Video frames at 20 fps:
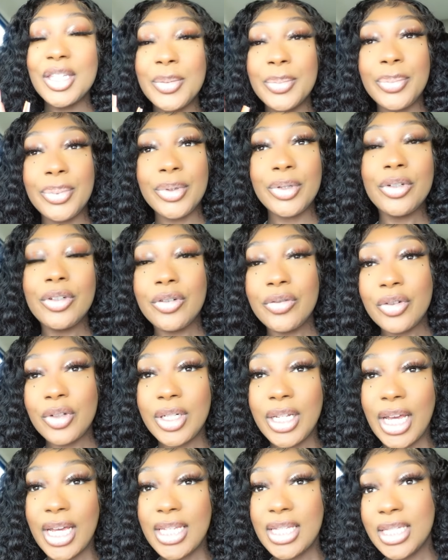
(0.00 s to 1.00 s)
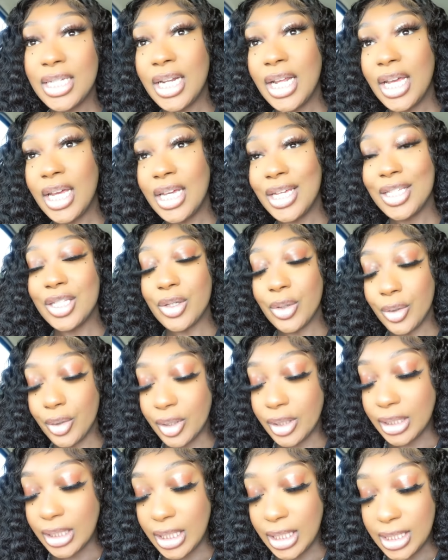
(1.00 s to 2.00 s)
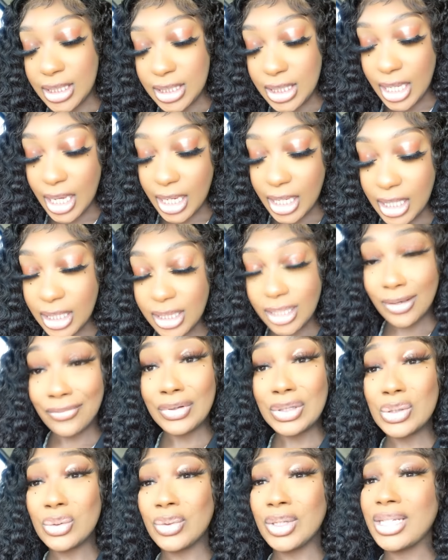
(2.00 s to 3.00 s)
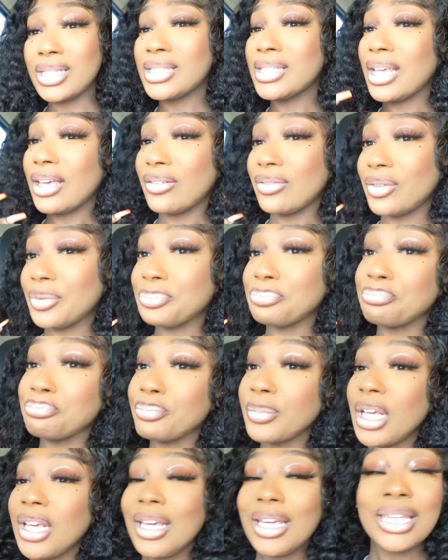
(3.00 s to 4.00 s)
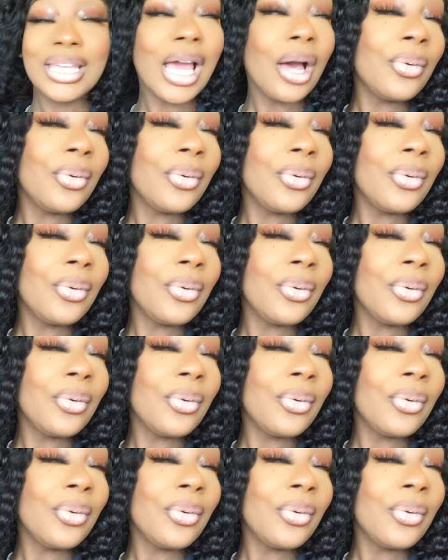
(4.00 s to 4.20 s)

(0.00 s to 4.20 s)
It's a beautiful day today. It's early. It's like 11:27.